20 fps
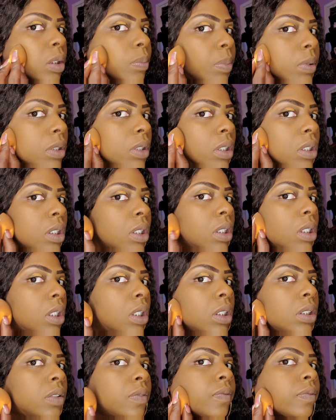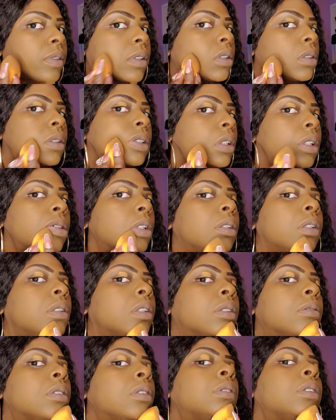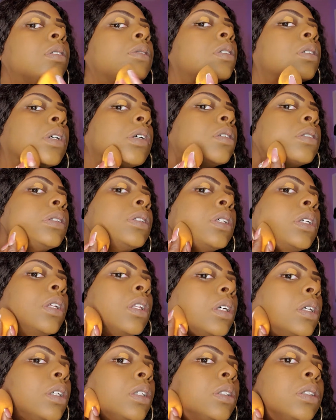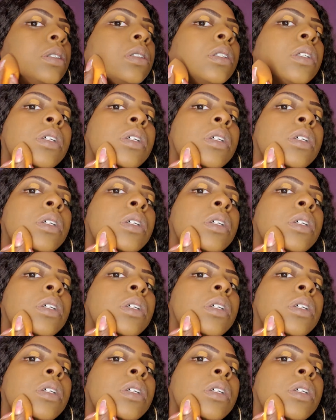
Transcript: But look at this foundation. Do y'all see this?